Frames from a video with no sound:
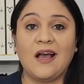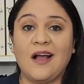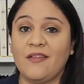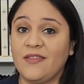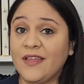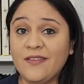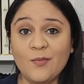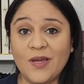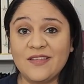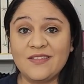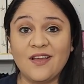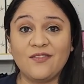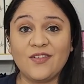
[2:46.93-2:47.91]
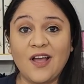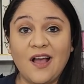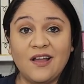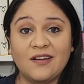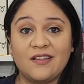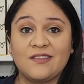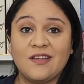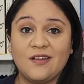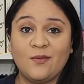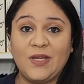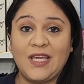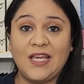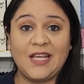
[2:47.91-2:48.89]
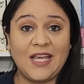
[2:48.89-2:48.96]
I think the best I've got is going to
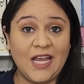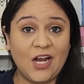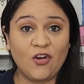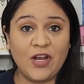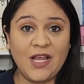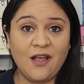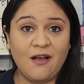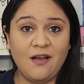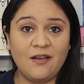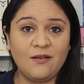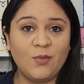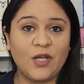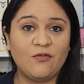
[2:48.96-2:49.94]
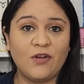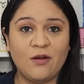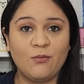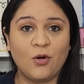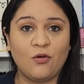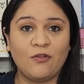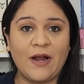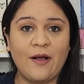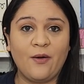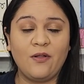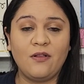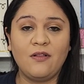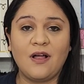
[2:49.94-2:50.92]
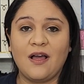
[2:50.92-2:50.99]
be Carry On by Rainbow
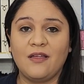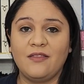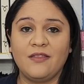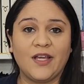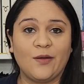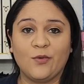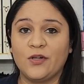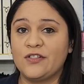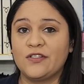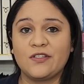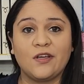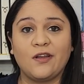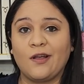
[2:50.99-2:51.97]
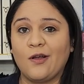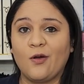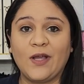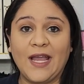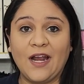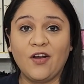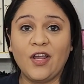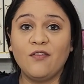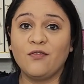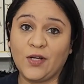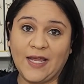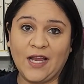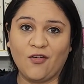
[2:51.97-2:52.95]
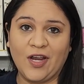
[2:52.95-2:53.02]
Rowell. I think we're just going to go carry for
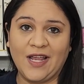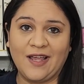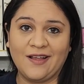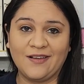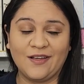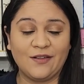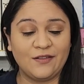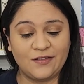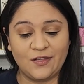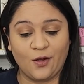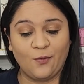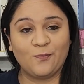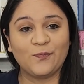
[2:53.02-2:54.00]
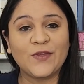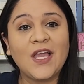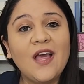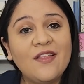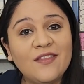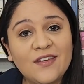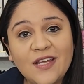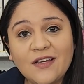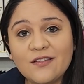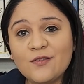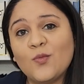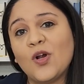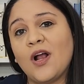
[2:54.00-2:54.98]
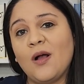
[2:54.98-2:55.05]
carrying. So the next
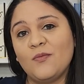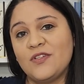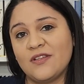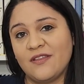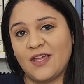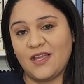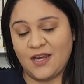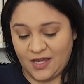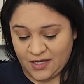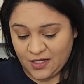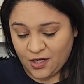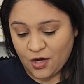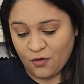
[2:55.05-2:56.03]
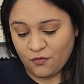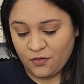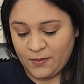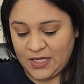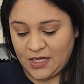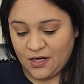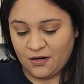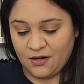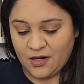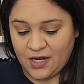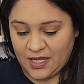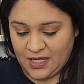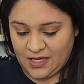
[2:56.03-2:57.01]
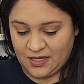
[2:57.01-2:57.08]
prompt that I can go from here
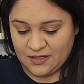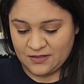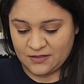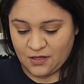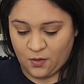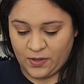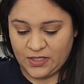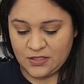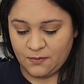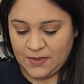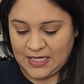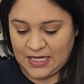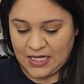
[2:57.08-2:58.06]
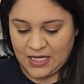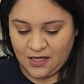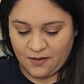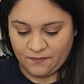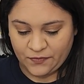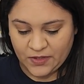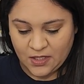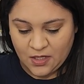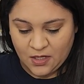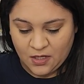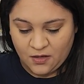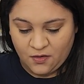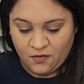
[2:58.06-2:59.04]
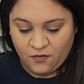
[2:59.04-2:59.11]
is going to be
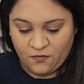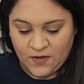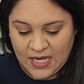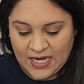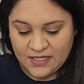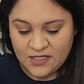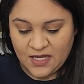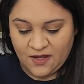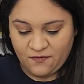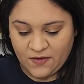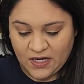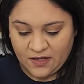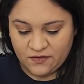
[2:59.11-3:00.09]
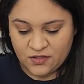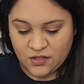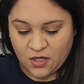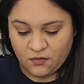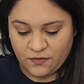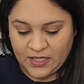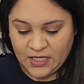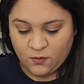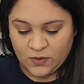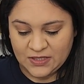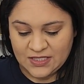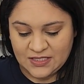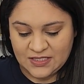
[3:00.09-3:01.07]
find a 5-star read with the